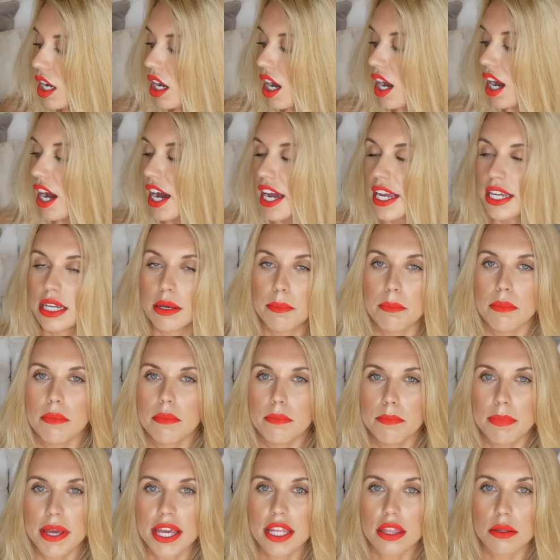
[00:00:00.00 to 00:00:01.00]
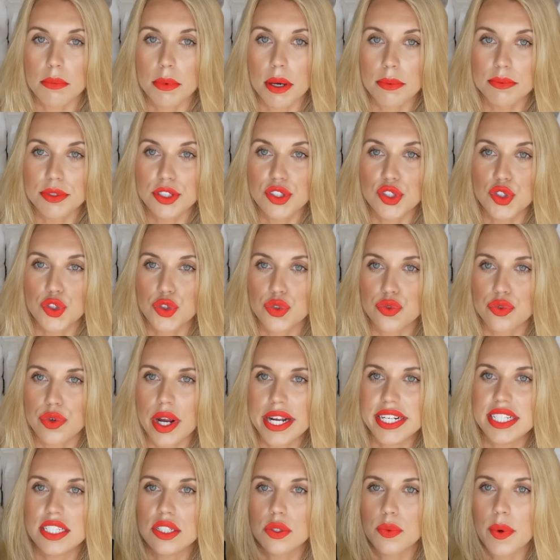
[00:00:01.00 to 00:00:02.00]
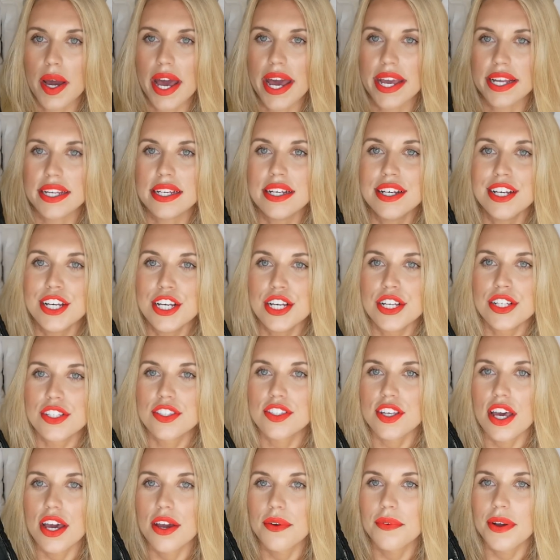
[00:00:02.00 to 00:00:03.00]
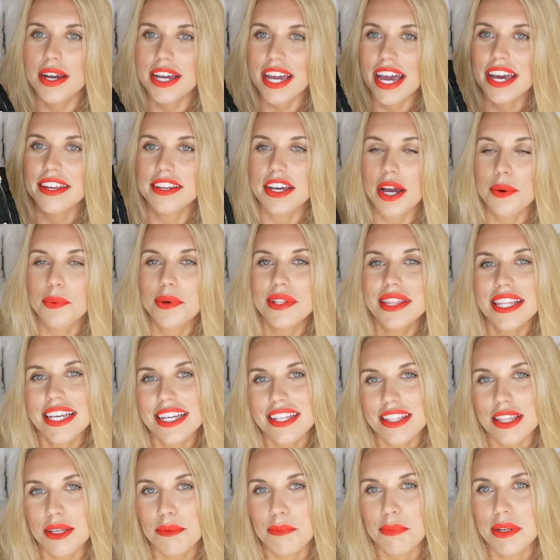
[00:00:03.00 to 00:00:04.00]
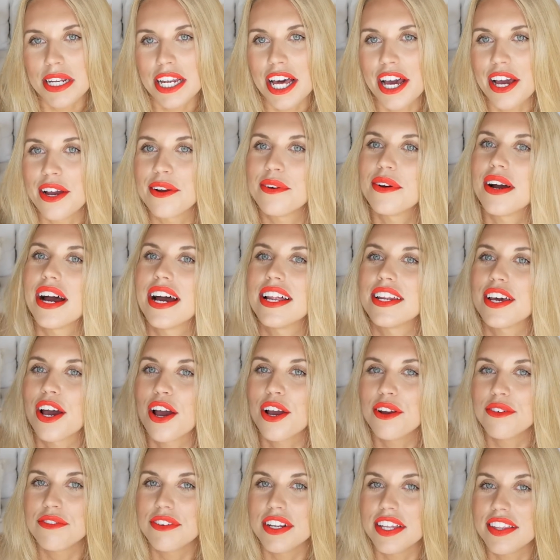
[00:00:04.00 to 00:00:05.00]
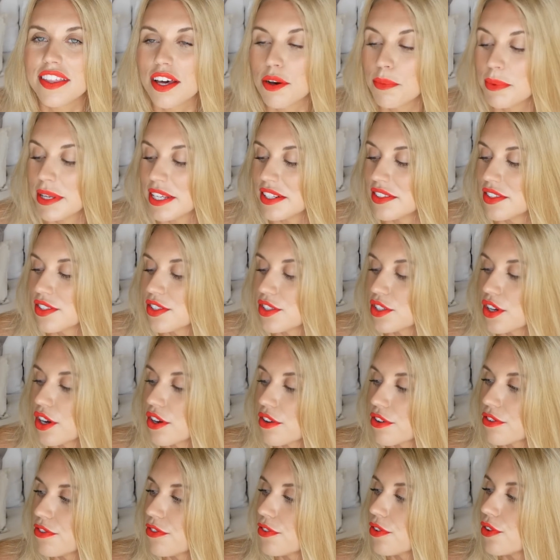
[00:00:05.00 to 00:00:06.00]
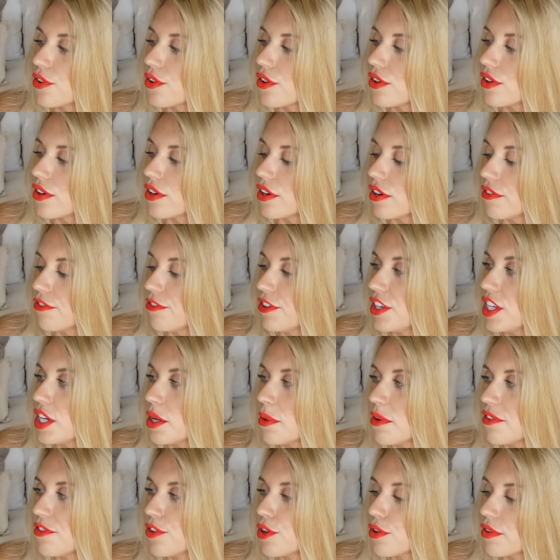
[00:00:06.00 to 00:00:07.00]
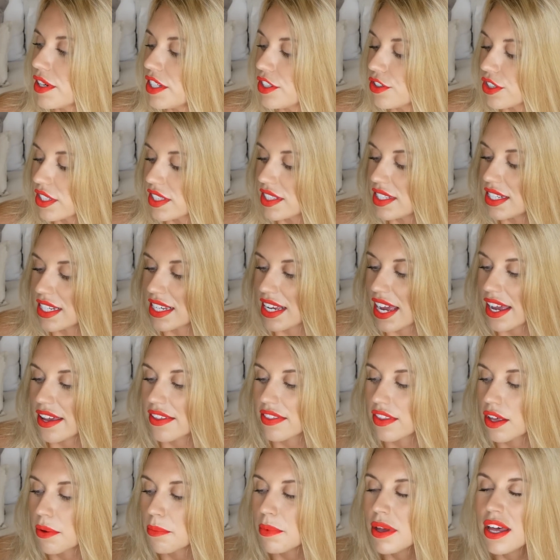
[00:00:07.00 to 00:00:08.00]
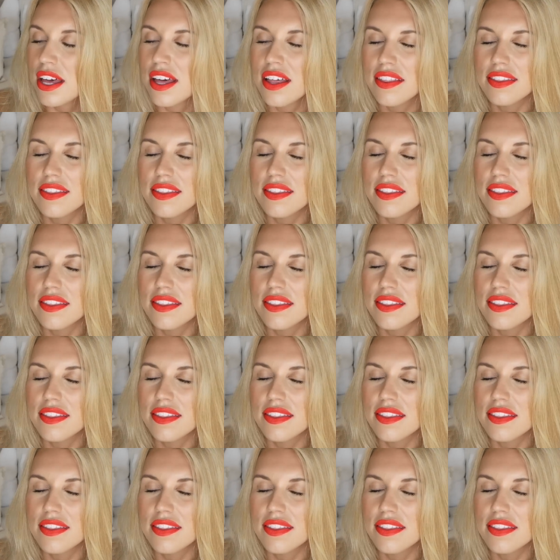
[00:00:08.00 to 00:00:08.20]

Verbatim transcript: I picked them up straight away. So again, I will link them below and hopefully they'll be in stock for, for you if you're interested in getting them.